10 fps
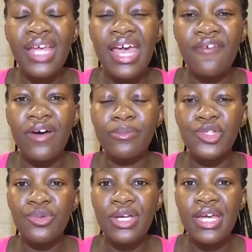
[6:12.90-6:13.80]
if I'm
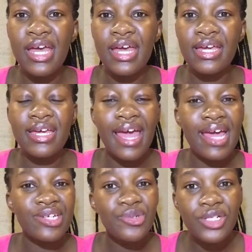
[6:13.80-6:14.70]
doing a
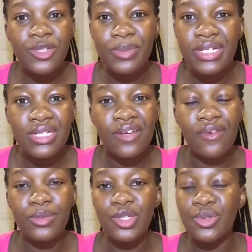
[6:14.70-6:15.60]
hair treatment, if
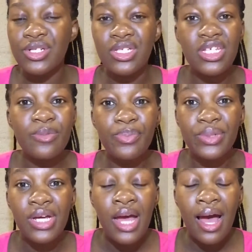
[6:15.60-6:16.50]
I'm doing deep
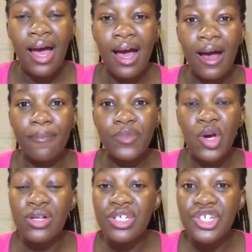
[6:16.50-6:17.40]

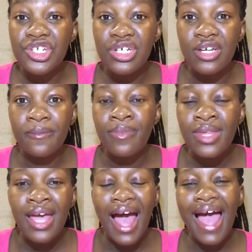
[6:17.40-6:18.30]
conditioning,
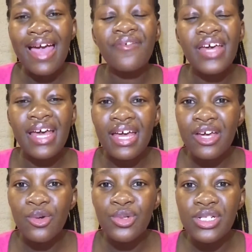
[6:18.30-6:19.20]
I have a
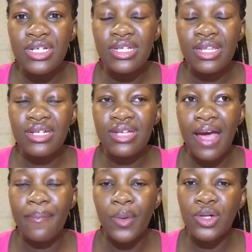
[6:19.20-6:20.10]
hair hoodie that
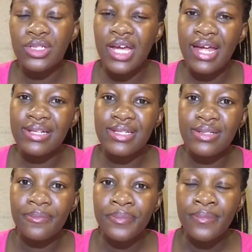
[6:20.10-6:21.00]
I bought at,
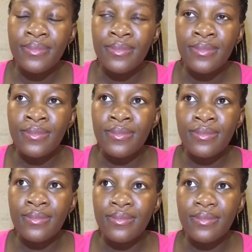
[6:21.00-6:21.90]

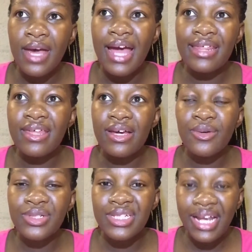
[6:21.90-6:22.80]
I think
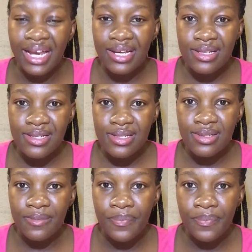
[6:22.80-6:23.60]
it was Clicks.